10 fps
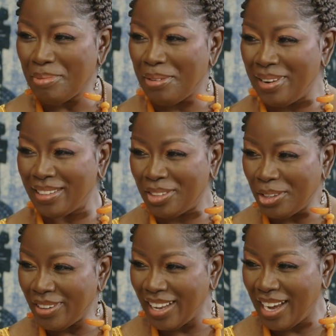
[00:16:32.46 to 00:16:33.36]
But we are
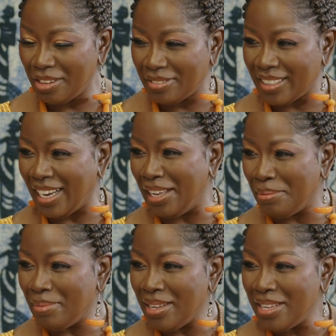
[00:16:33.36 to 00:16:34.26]
totally out of
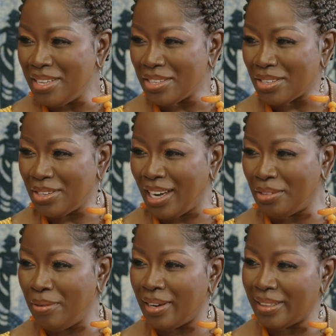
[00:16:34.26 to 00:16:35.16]
time. So I
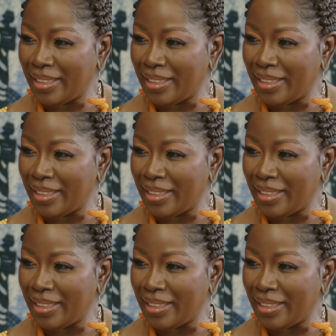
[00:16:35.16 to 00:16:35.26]
do want to